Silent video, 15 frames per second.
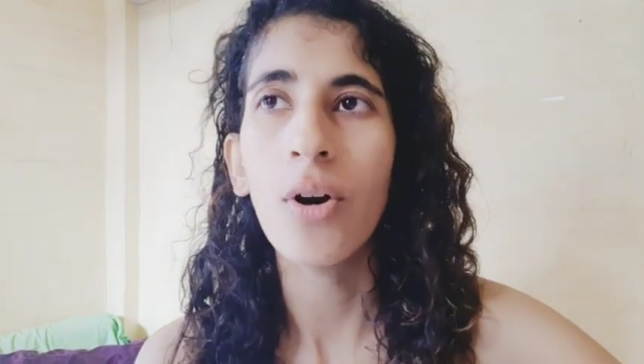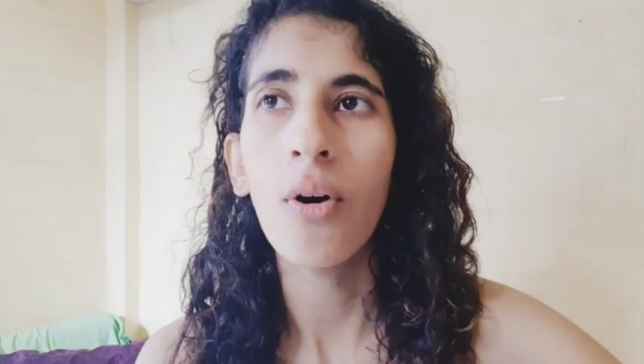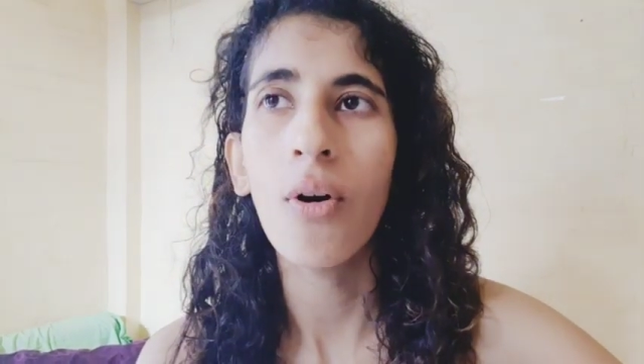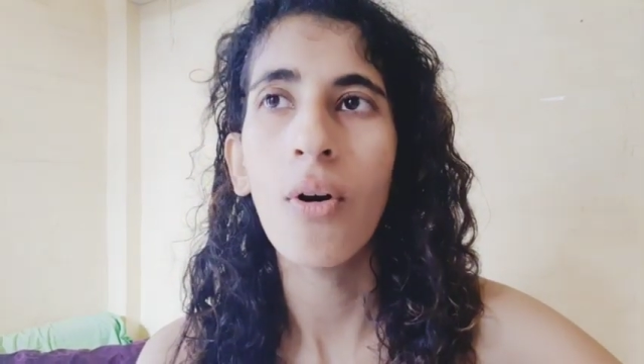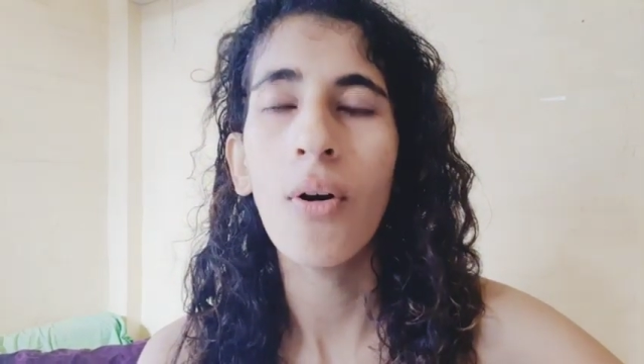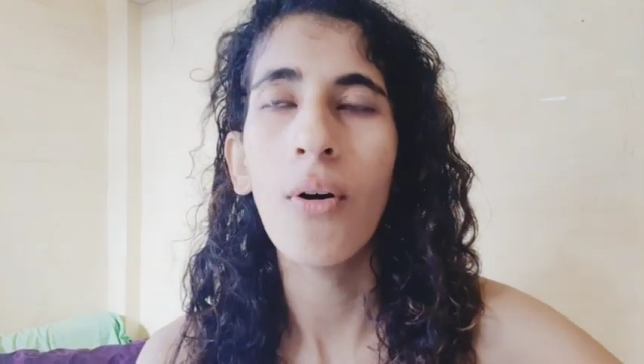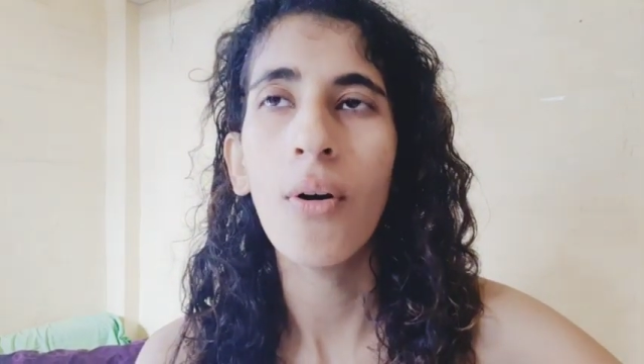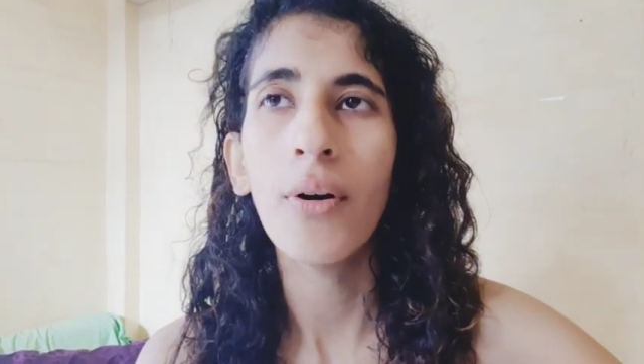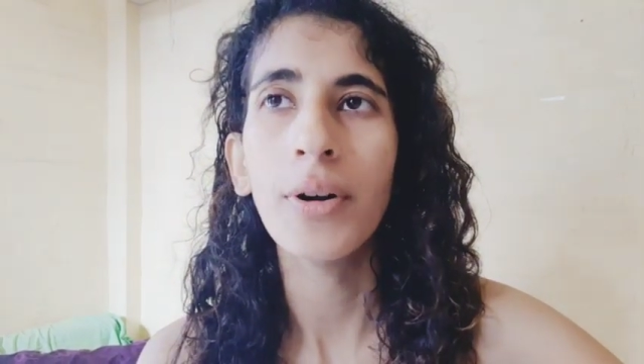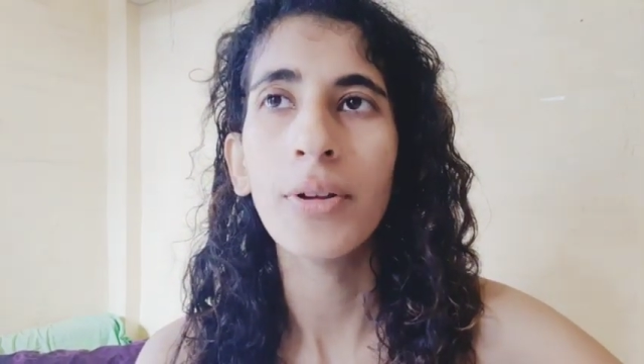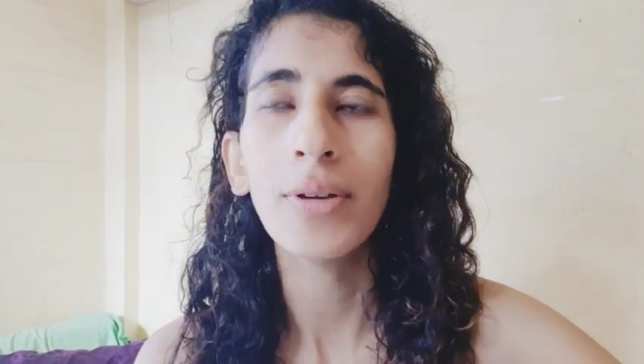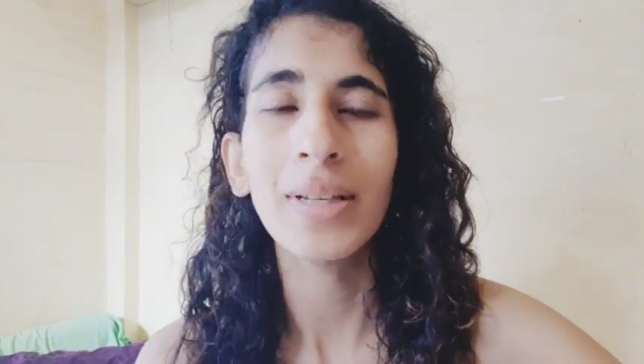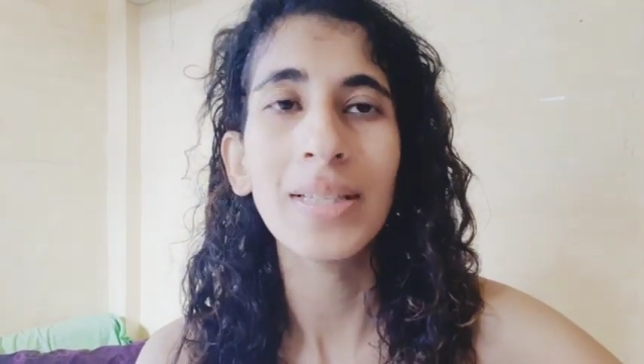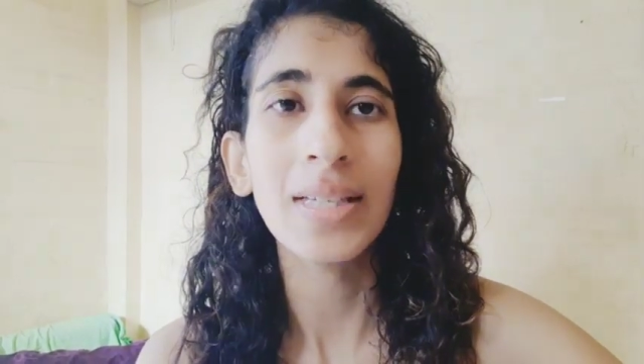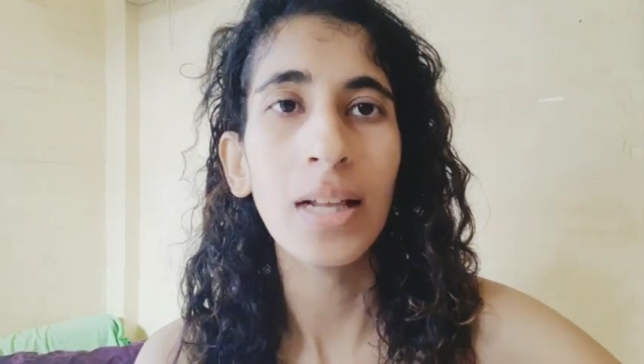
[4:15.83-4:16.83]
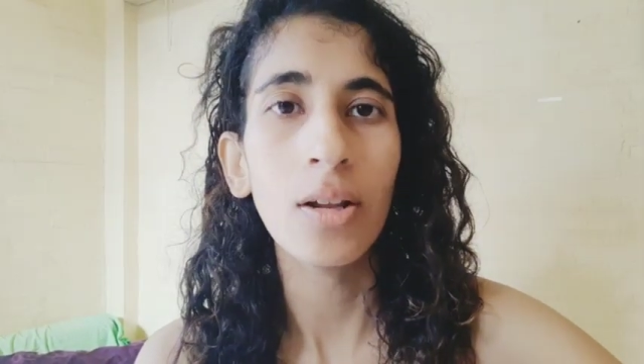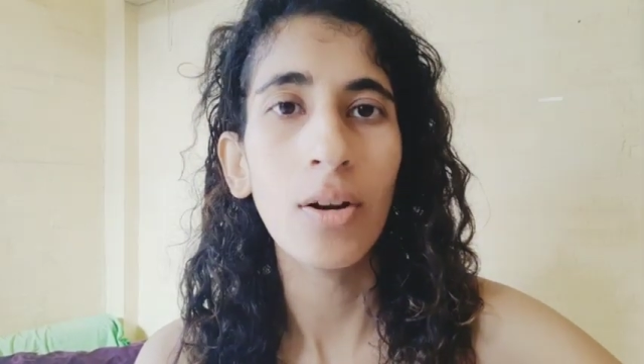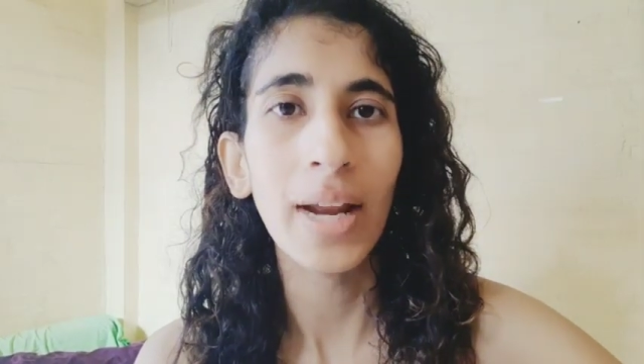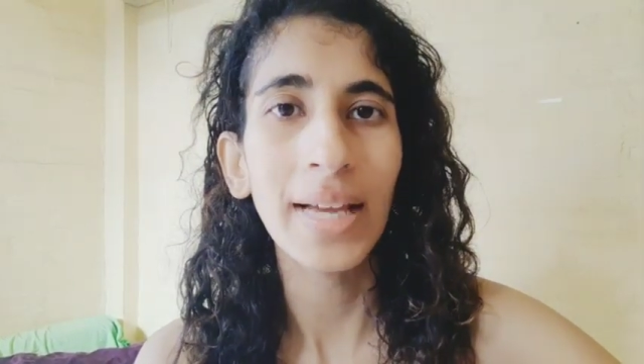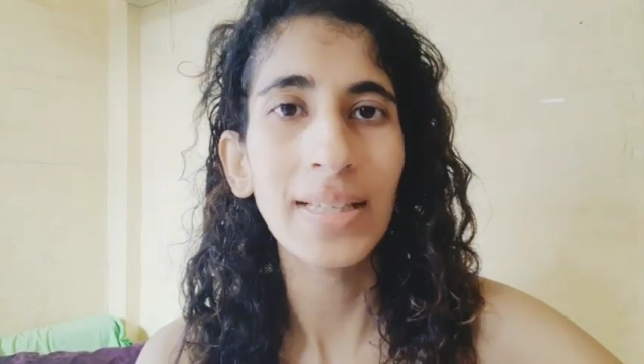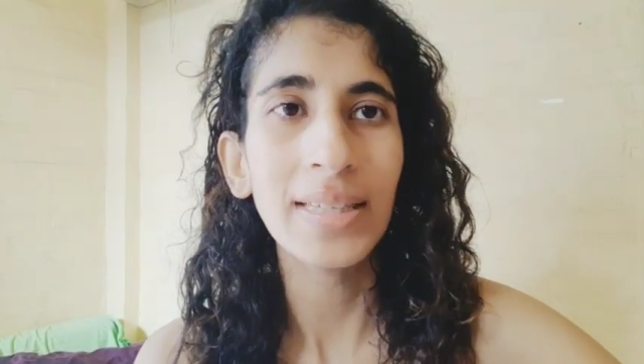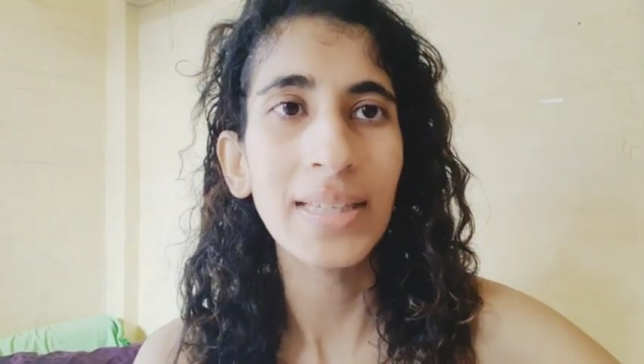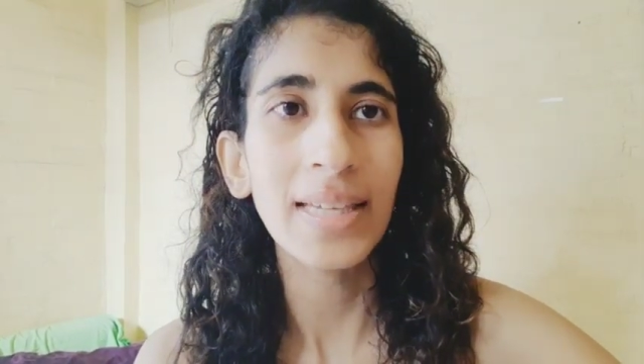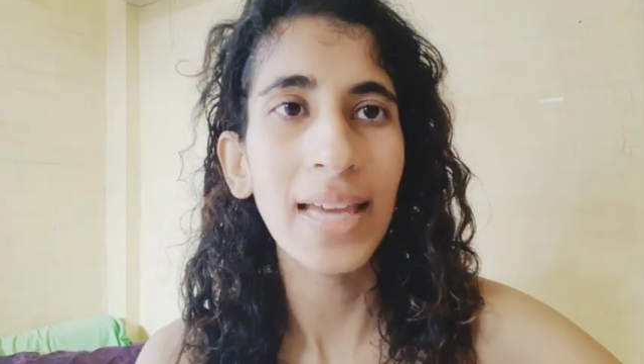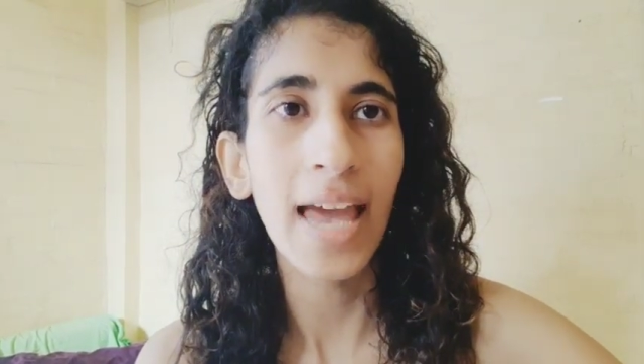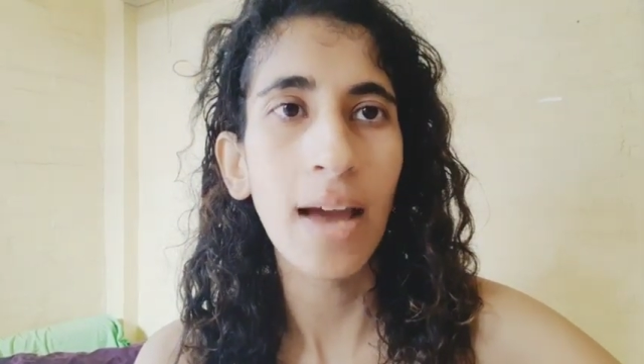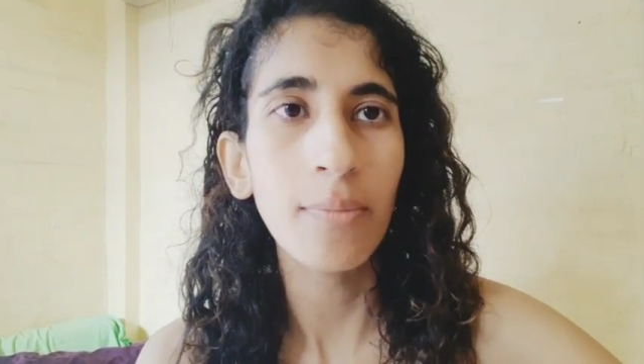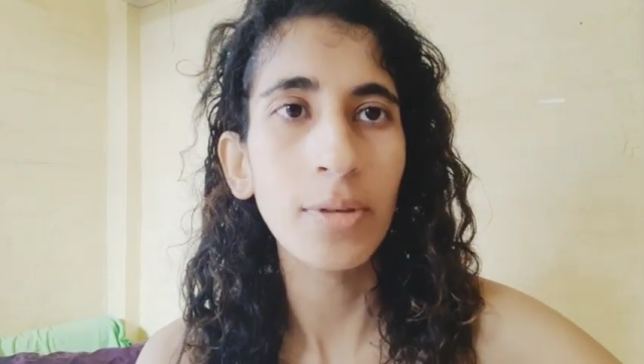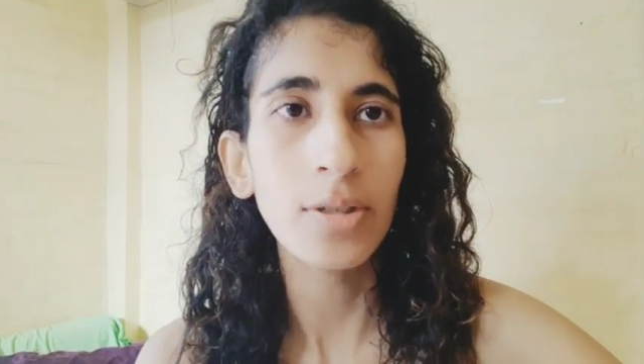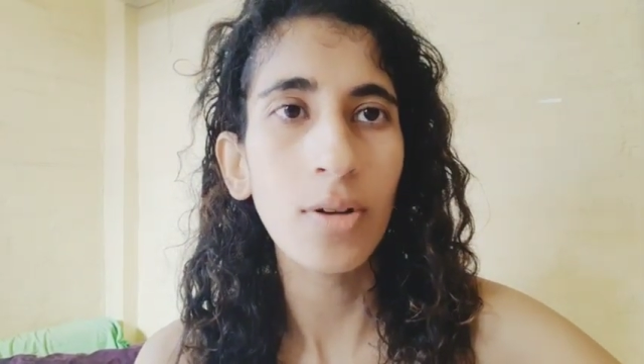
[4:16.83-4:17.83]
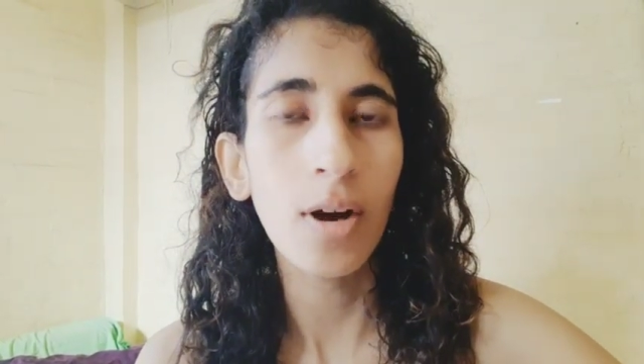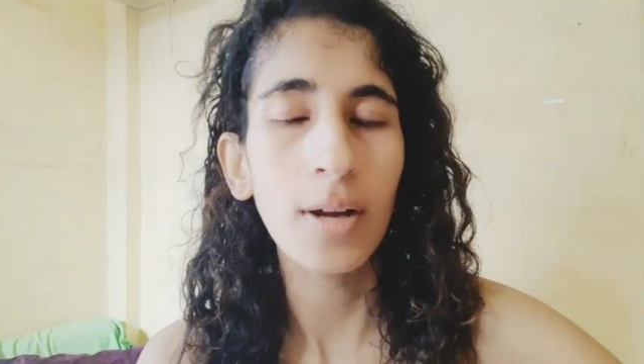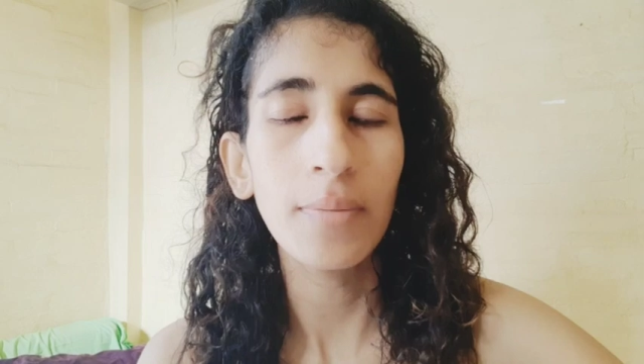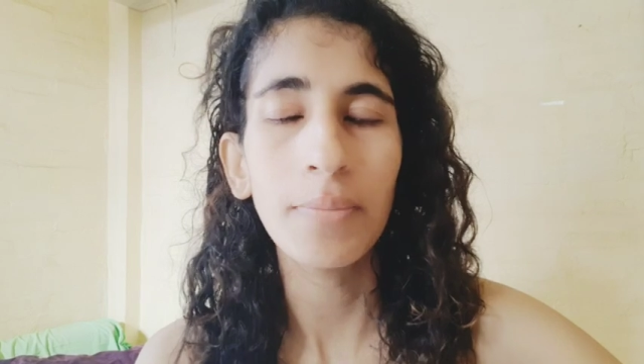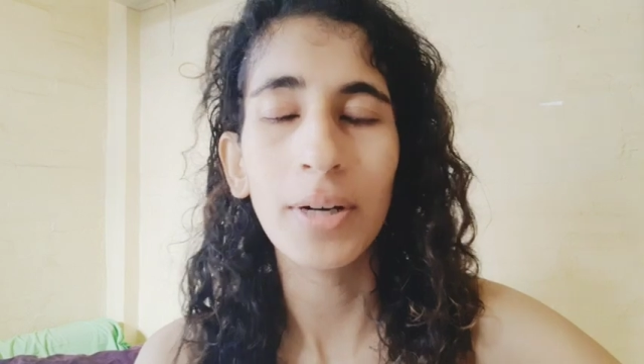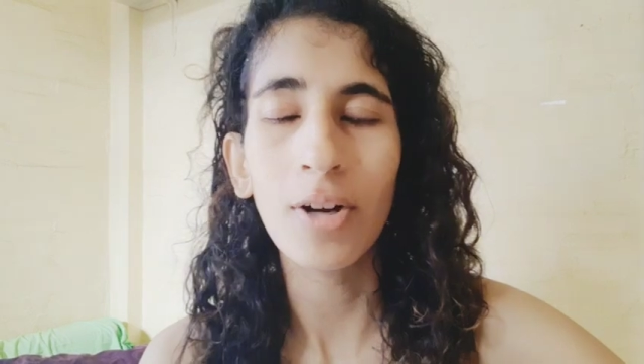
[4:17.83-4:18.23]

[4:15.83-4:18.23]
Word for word: or you can sell on etsy amazon